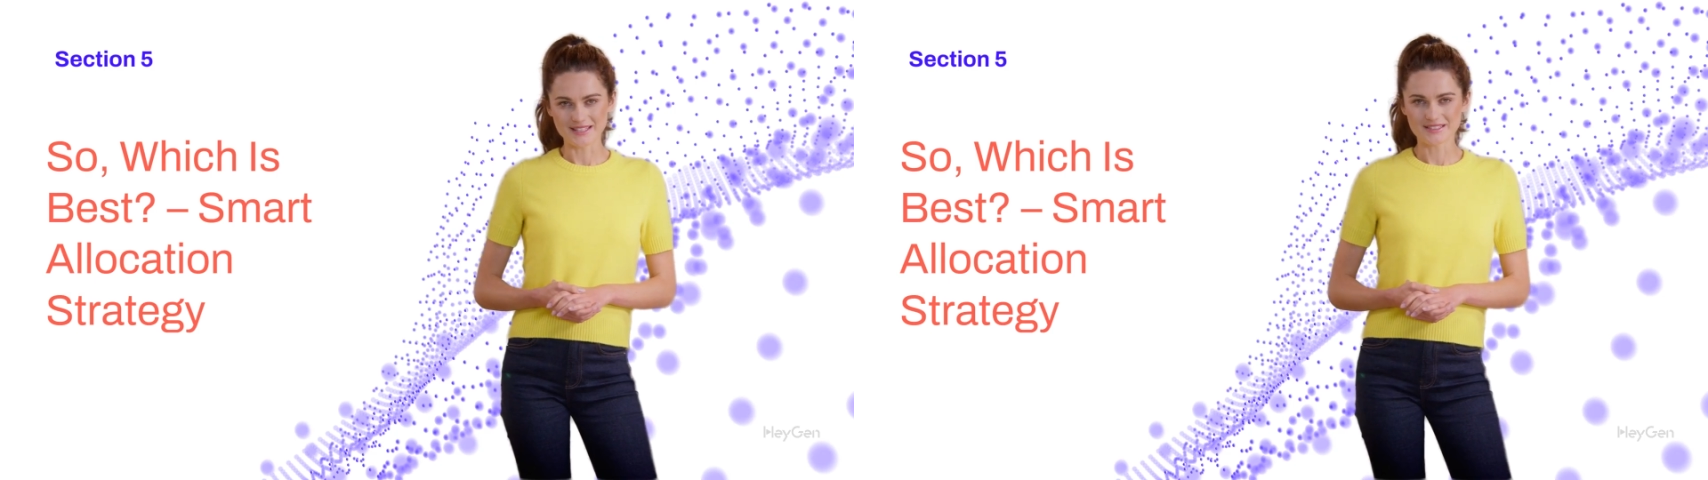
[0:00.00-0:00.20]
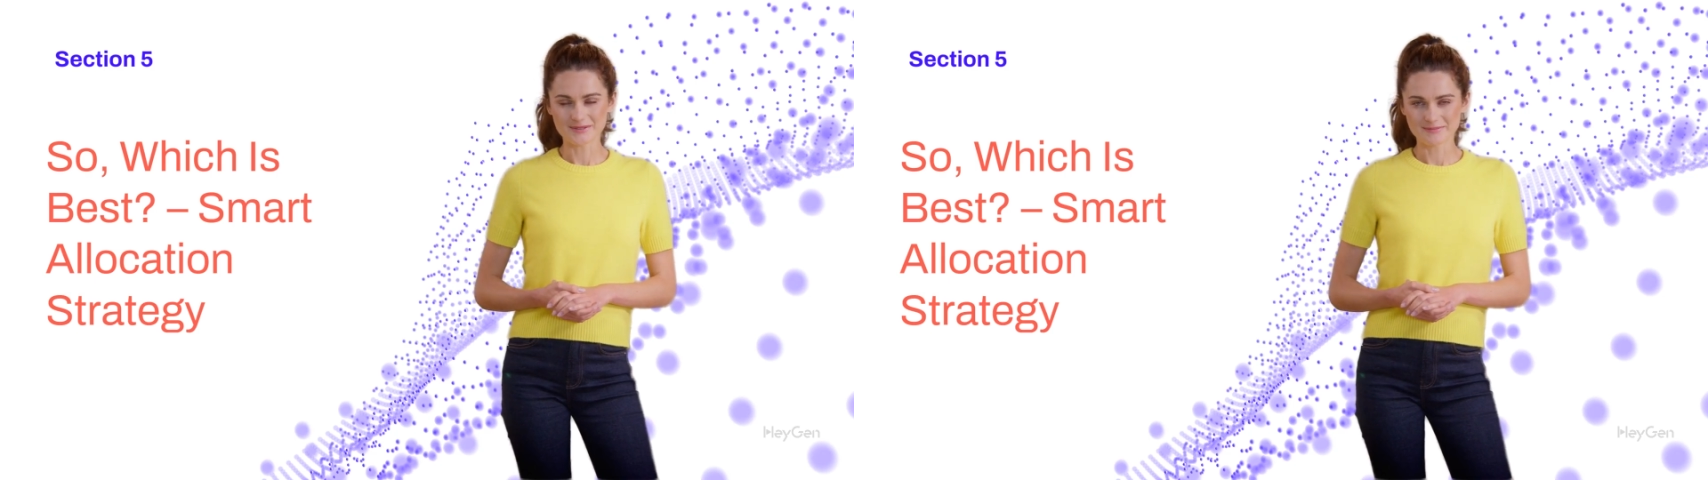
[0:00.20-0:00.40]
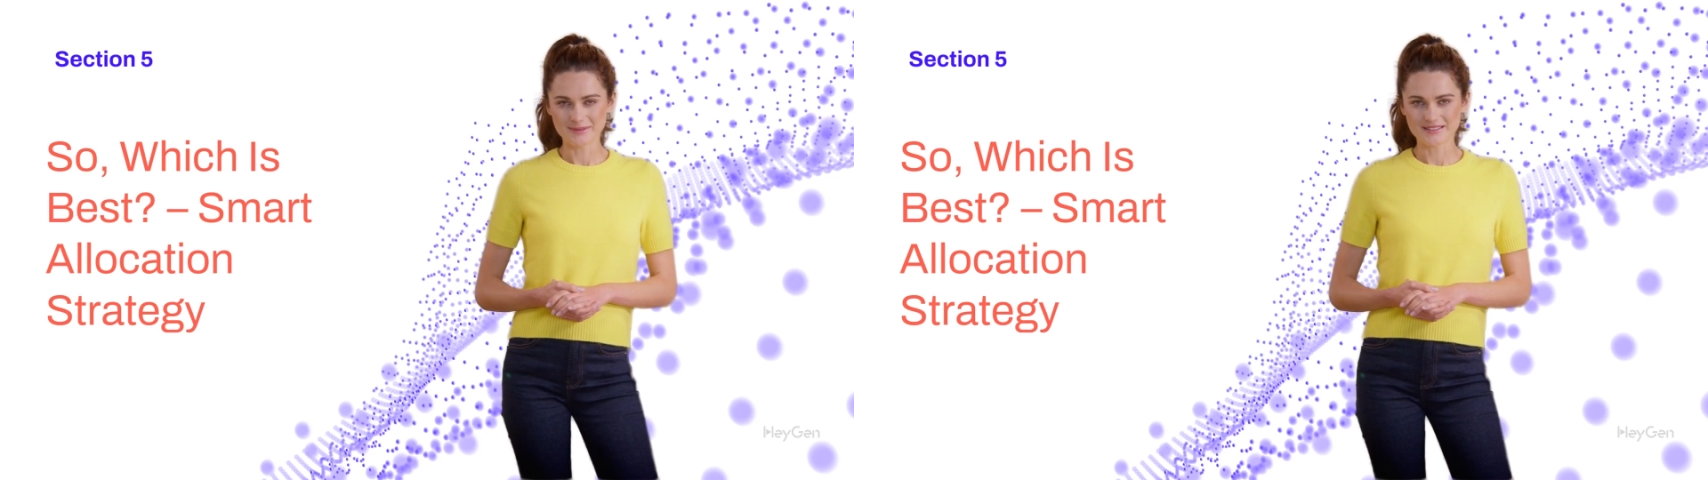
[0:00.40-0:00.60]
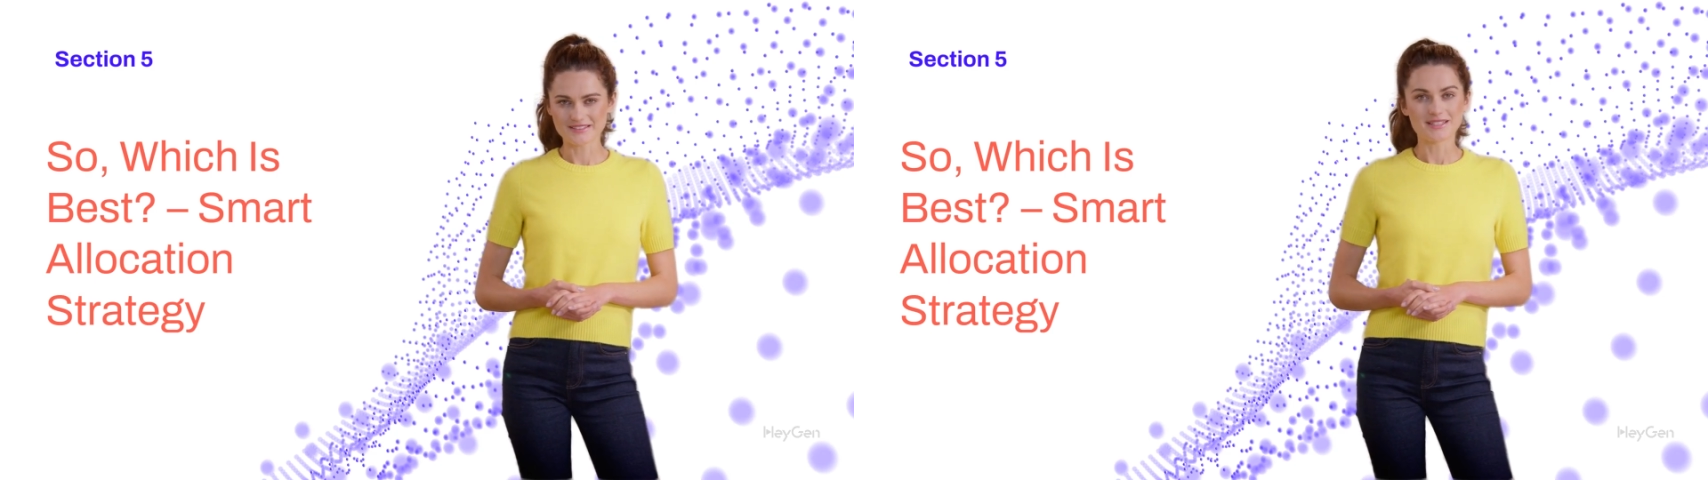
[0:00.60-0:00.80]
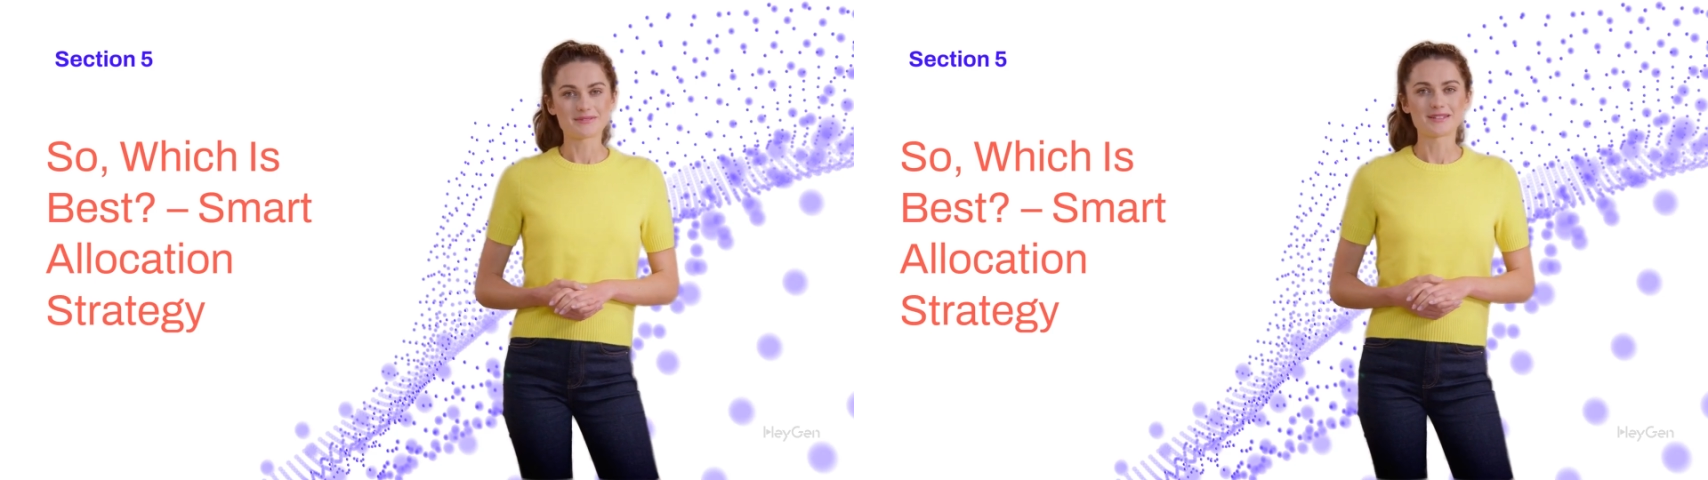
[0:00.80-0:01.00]
yield bank
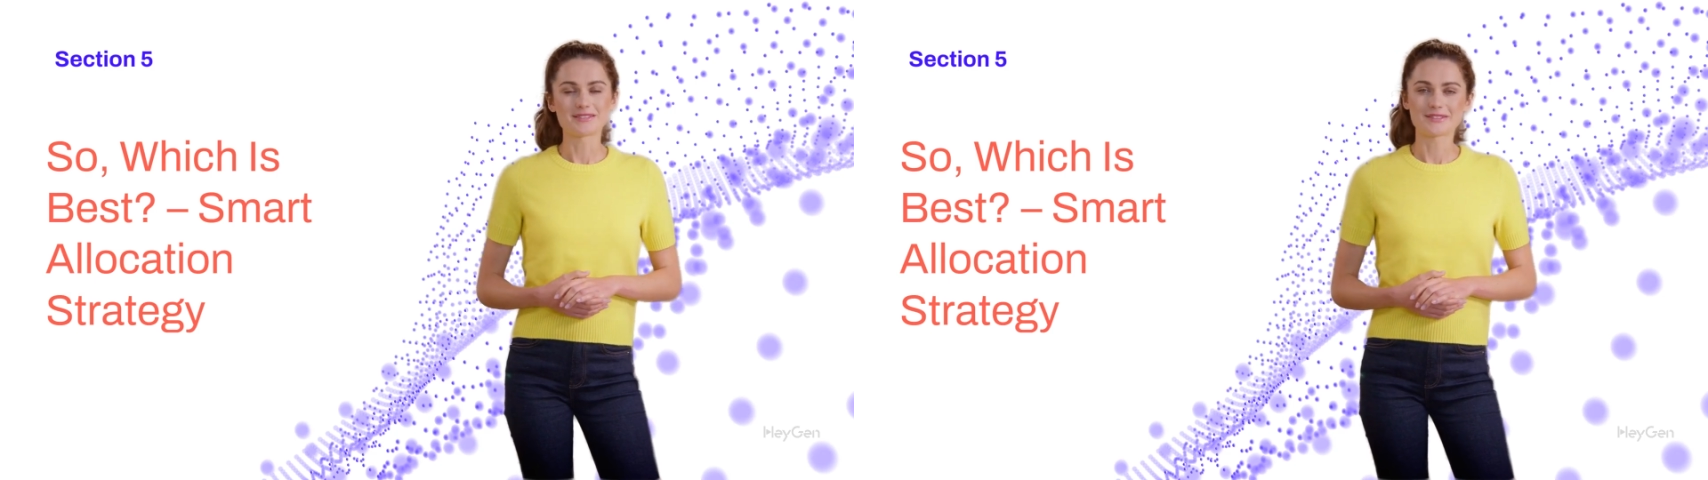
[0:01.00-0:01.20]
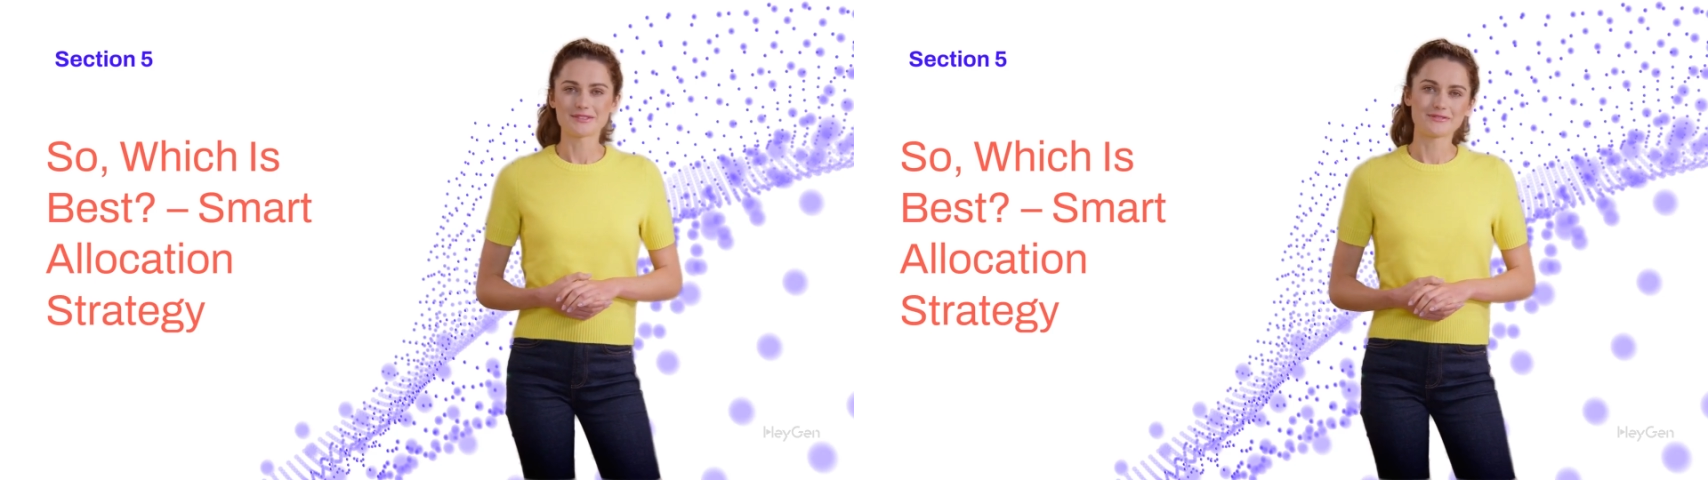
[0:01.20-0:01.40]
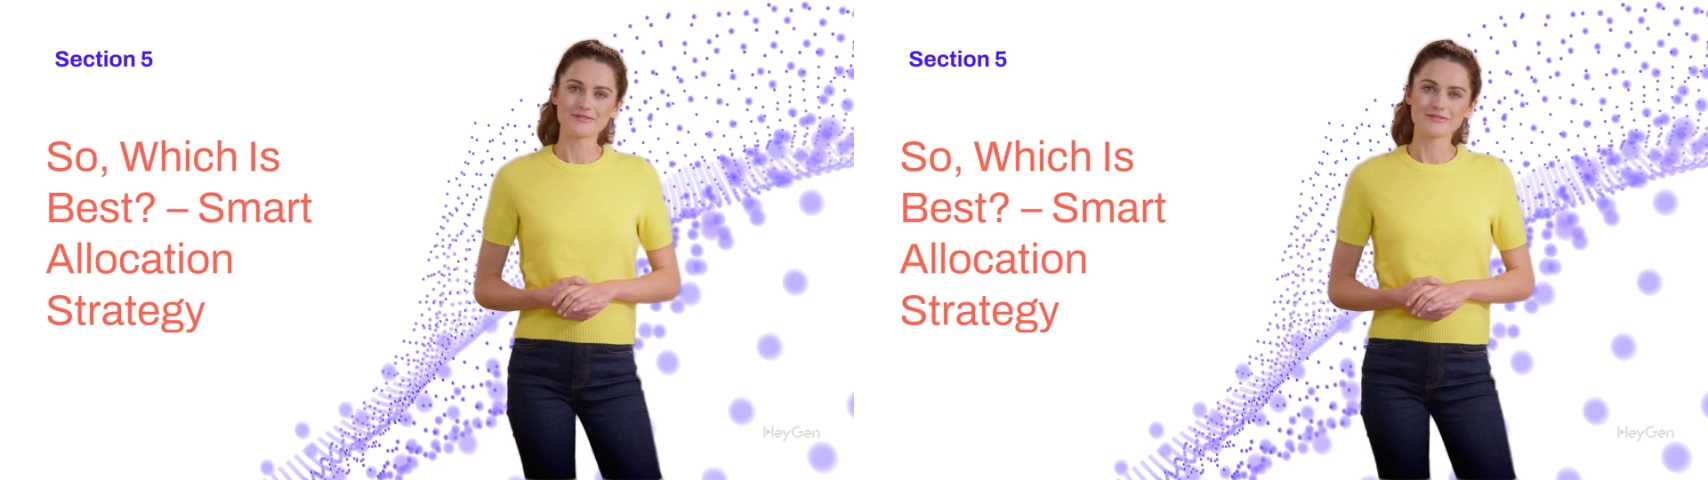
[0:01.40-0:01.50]
savings,